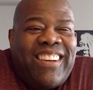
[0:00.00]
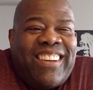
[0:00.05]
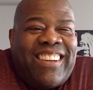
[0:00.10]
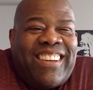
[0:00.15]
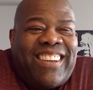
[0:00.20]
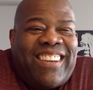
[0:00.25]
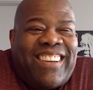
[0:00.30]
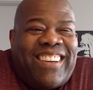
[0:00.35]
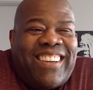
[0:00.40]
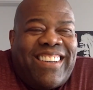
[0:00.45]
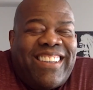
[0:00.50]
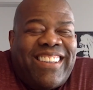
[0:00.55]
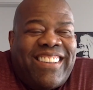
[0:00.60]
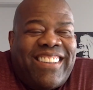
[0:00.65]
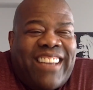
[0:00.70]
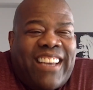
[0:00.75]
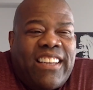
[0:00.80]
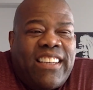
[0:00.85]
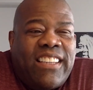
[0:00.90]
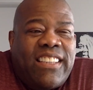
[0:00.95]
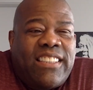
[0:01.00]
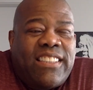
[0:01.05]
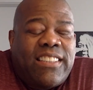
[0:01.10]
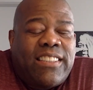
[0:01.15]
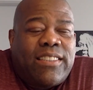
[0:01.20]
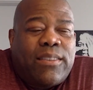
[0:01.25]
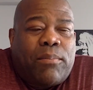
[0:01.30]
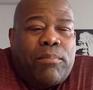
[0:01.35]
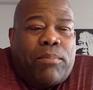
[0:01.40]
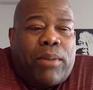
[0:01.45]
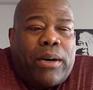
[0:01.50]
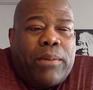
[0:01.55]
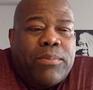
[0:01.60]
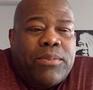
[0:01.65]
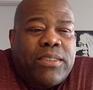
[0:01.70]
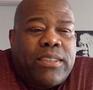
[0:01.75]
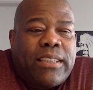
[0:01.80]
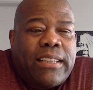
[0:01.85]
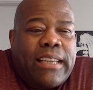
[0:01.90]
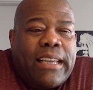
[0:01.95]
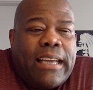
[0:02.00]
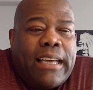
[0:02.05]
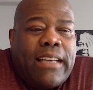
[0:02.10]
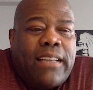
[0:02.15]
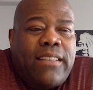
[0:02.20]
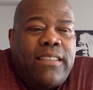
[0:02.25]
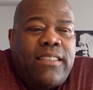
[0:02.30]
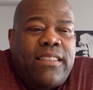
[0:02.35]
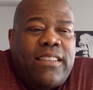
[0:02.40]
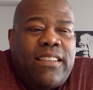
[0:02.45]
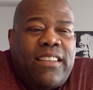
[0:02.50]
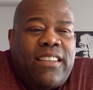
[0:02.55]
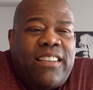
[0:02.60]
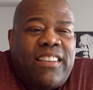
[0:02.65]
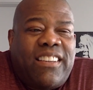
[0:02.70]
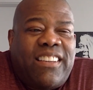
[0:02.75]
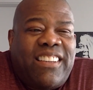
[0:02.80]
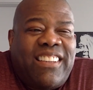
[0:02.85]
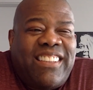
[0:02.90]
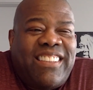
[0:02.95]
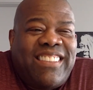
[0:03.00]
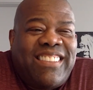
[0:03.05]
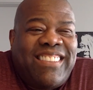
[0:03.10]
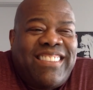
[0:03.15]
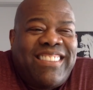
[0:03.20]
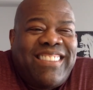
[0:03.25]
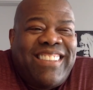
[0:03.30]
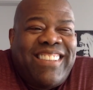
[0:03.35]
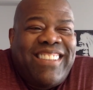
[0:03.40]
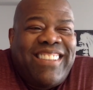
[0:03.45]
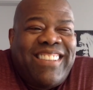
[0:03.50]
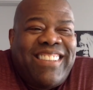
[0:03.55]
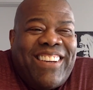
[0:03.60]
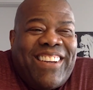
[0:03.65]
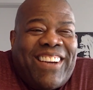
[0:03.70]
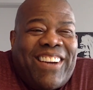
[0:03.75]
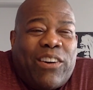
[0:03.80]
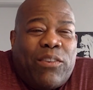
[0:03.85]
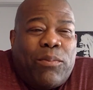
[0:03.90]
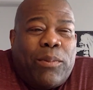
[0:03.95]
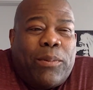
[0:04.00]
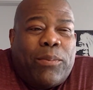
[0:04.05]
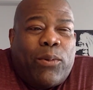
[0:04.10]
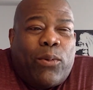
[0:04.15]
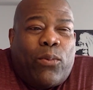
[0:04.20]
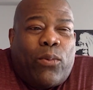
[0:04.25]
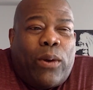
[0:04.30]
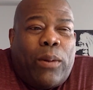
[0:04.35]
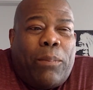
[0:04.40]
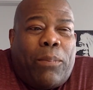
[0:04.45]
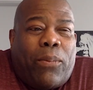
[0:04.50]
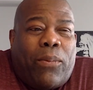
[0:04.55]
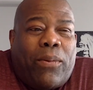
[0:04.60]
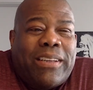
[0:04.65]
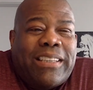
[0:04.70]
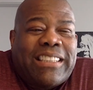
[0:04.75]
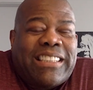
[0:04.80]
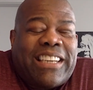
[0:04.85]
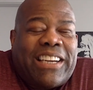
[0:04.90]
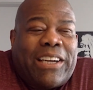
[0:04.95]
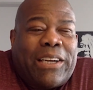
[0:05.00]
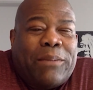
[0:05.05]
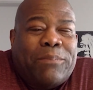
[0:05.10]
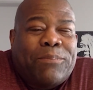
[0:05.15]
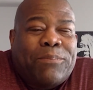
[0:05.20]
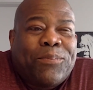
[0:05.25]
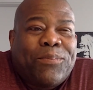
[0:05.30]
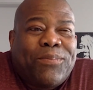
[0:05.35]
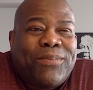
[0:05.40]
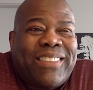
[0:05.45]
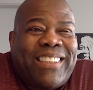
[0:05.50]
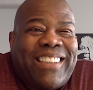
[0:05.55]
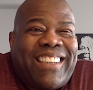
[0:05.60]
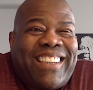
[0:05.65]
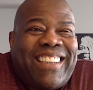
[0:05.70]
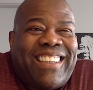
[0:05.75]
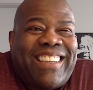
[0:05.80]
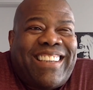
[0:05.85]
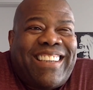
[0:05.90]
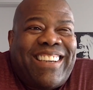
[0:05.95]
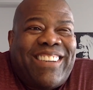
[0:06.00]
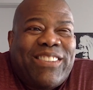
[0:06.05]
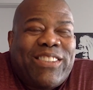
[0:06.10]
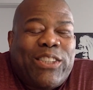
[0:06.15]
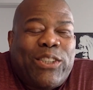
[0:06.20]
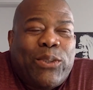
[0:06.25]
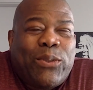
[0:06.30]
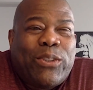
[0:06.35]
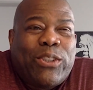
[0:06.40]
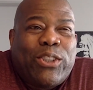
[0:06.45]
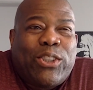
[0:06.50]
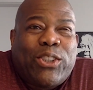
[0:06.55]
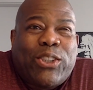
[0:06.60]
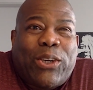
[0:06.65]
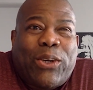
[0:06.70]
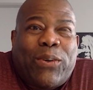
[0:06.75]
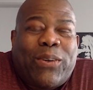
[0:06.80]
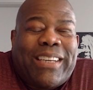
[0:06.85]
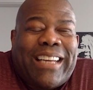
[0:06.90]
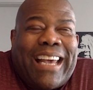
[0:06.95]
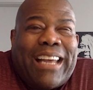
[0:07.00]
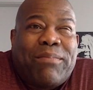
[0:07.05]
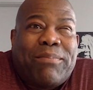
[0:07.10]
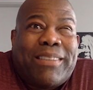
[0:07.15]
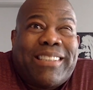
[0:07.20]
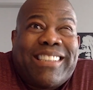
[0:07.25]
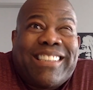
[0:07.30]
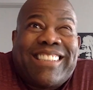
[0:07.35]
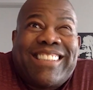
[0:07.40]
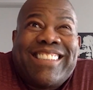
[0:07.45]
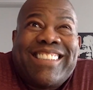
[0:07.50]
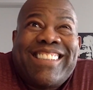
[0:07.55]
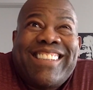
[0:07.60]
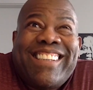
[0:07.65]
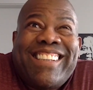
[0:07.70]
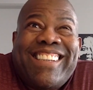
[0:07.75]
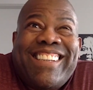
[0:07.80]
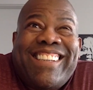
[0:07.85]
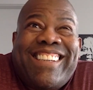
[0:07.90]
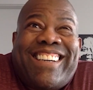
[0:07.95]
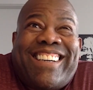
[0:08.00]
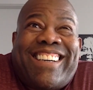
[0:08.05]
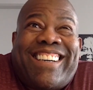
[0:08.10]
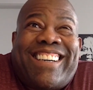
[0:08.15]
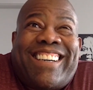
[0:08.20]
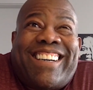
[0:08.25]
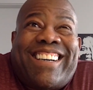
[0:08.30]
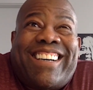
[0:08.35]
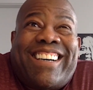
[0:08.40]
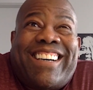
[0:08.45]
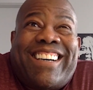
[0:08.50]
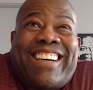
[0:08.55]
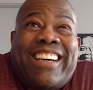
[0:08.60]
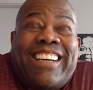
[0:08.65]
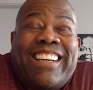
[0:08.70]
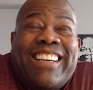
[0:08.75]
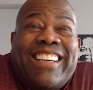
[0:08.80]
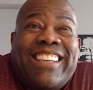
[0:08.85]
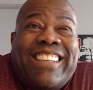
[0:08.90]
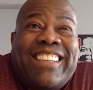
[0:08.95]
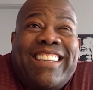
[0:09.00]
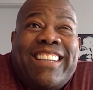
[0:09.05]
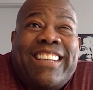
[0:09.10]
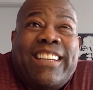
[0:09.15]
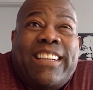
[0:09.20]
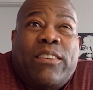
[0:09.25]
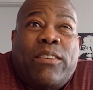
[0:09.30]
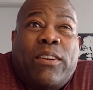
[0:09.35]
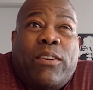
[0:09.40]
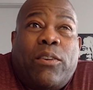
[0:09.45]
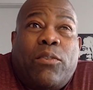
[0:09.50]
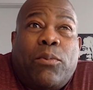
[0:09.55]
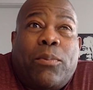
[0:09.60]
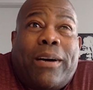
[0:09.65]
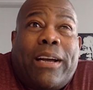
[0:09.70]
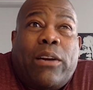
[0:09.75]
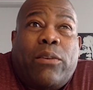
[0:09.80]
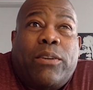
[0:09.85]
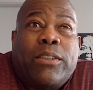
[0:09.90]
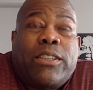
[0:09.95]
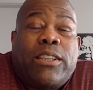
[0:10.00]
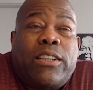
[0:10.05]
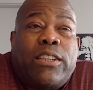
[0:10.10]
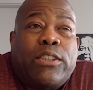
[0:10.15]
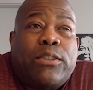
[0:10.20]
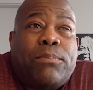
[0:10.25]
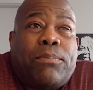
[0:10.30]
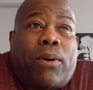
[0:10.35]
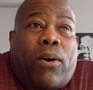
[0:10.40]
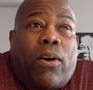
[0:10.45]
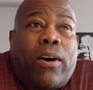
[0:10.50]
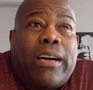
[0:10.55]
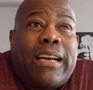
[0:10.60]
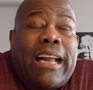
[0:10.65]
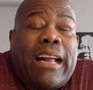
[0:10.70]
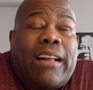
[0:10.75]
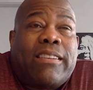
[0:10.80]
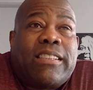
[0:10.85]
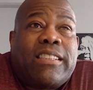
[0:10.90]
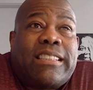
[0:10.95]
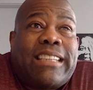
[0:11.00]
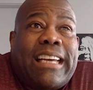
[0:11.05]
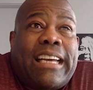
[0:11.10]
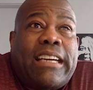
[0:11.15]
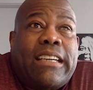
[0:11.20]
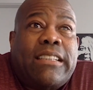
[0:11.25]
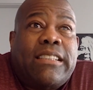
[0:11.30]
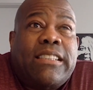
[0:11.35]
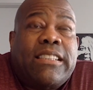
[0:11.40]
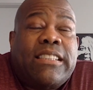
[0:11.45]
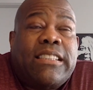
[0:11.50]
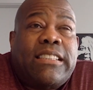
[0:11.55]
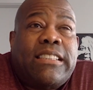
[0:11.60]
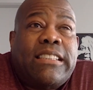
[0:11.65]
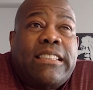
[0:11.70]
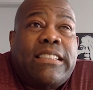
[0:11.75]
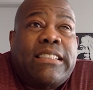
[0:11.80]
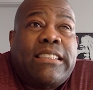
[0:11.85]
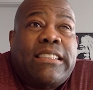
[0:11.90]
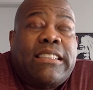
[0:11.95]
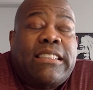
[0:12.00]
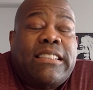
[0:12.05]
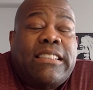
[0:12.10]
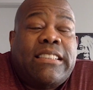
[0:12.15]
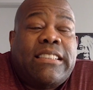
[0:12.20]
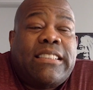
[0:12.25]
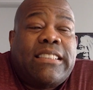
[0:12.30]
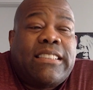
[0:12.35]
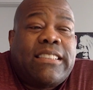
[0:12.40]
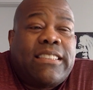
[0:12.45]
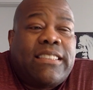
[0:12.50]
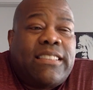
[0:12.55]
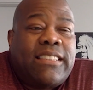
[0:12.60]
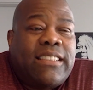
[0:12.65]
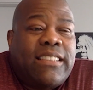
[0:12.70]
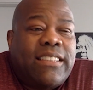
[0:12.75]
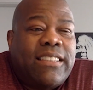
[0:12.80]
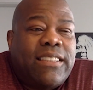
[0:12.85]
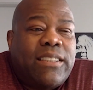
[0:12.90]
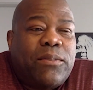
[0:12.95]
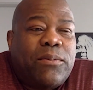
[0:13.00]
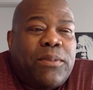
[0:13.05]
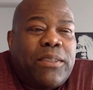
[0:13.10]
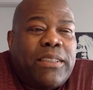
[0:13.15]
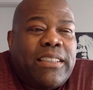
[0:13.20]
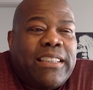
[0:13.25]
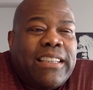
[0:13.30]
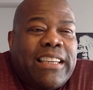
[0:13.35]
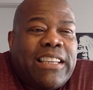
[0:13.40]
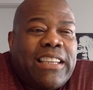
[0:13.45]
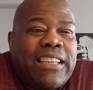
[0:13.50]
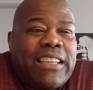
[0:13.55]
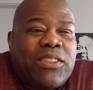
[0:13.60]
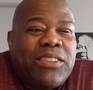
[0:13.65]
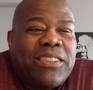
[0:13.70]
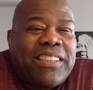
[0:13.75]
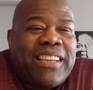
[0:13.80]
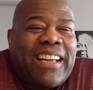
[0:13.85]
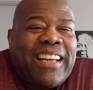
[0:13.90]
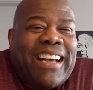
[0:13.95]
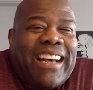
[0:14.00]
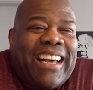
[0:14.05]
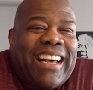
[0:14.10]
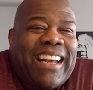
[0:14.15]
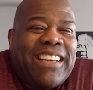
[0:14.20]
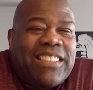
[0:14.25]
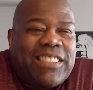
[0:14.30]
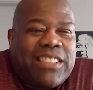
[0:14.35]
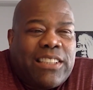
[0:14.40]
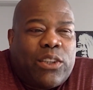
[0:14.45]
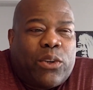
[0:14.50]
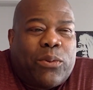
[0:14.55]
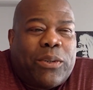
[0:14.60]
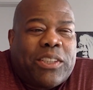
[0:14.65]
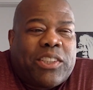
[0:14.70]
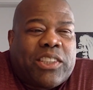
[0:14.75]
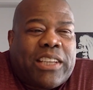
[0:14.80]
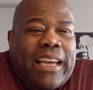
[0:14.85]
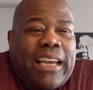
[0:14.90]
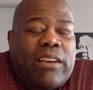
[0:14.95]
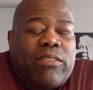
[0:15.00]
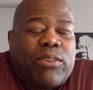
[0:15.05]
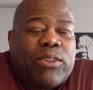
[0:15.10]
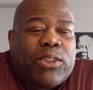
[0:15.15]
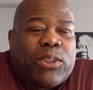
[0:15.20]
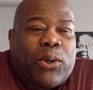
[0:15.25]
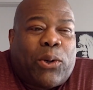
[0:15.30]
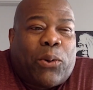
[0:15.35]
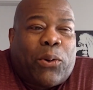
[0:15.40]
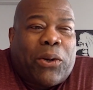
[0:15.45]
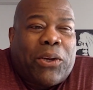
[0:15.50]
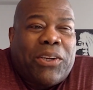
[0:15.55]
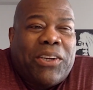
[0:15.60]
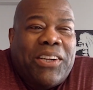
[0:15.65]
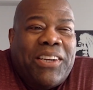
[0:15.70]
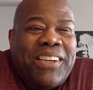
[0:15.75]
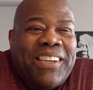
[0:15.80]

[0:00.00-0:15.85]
And that leads to some bumps in the heads. And I remember one point in time, I was doing a show in Edmonton. And then everybody went to this bar downstairs. And then this is a little bit it's a little risque of a story.